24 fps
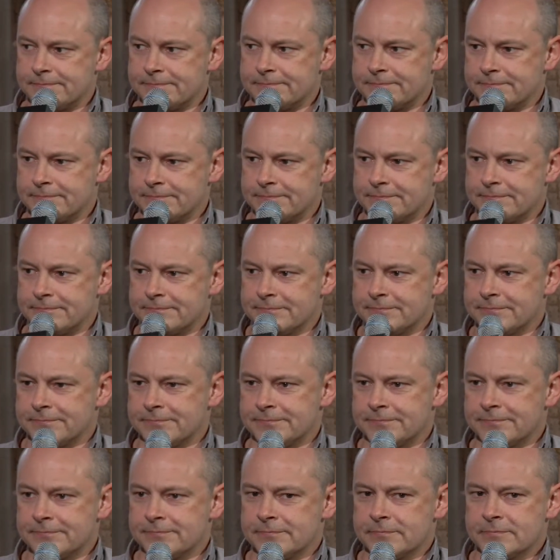
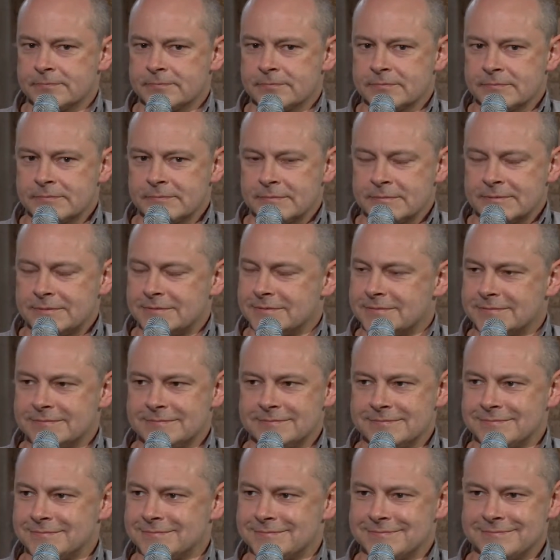
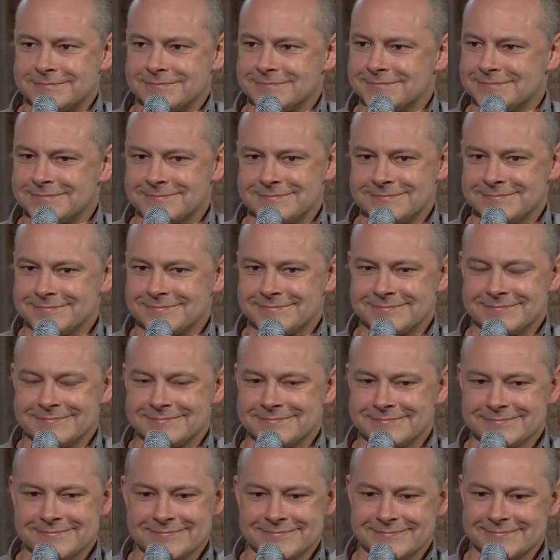
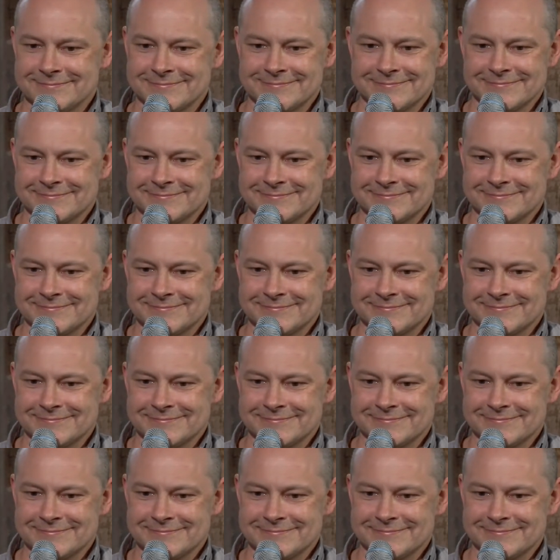No one is speaking in this clip.